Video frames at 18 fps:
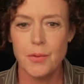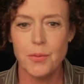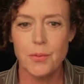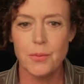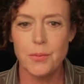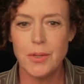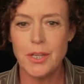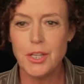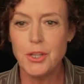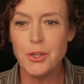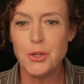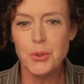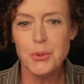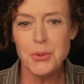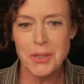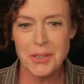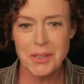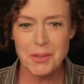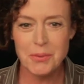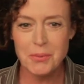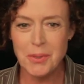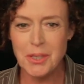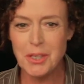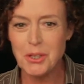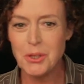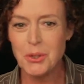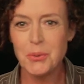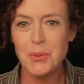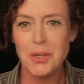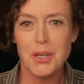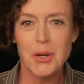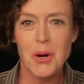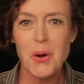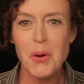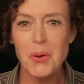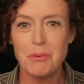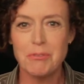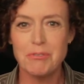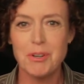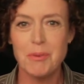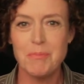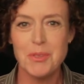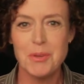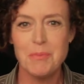we knew it all from